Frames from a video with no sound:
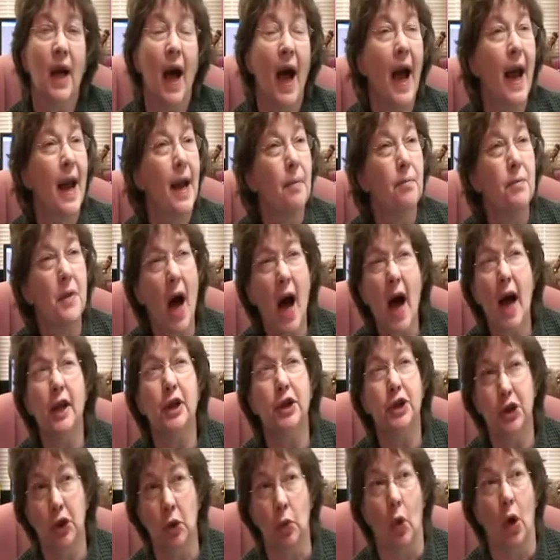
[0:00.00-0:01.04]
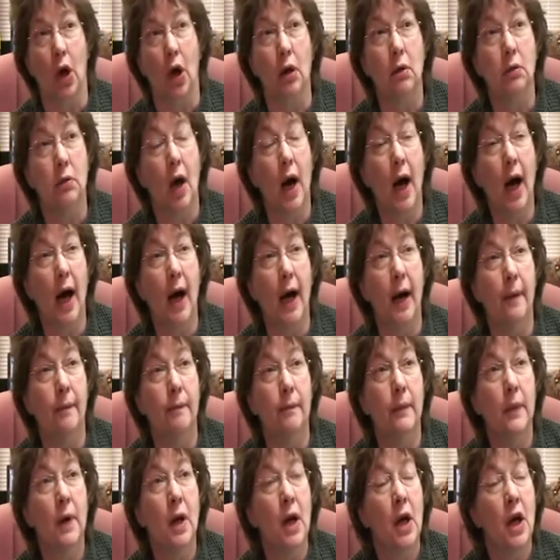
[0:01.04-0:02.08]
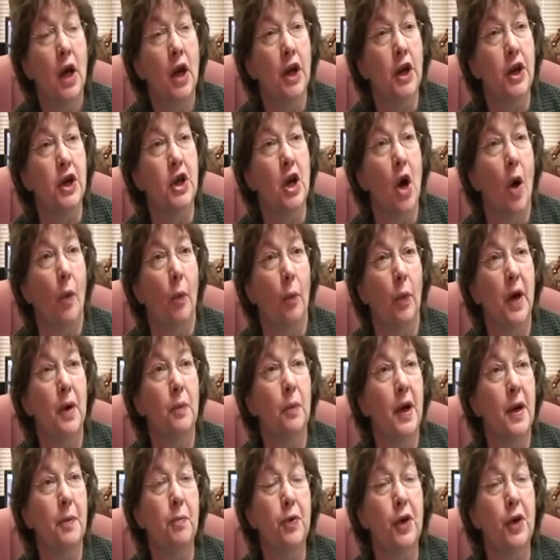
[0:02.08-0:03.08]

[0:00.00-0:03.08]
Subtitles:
I am not sure. When we